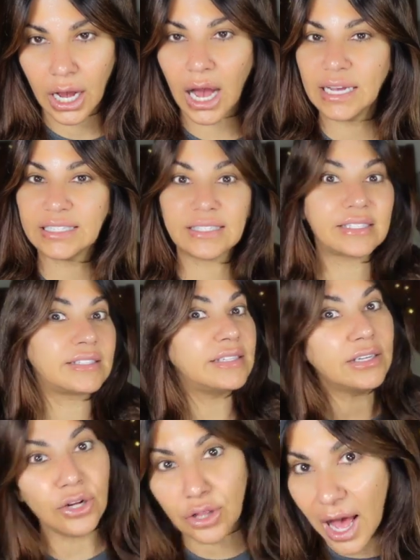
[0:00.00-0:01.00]
I
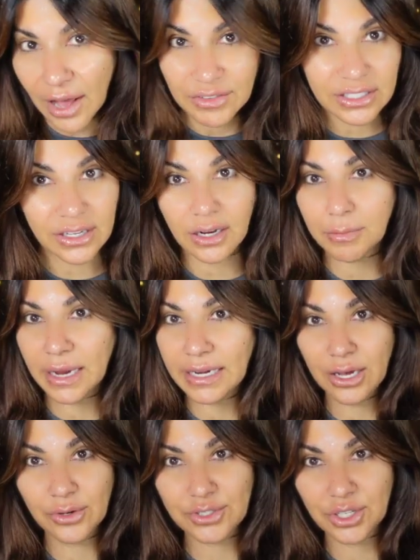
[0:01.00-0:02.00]
still haven't done my
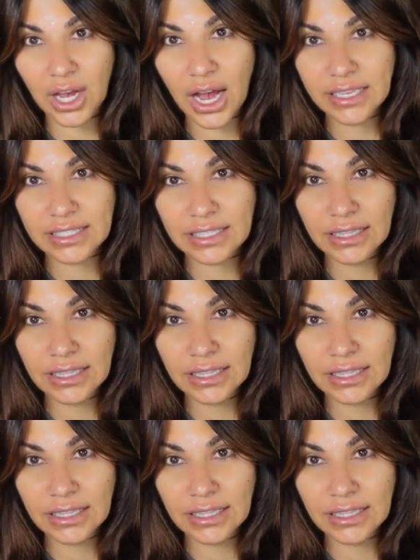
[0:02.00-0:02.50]
nails, you guys.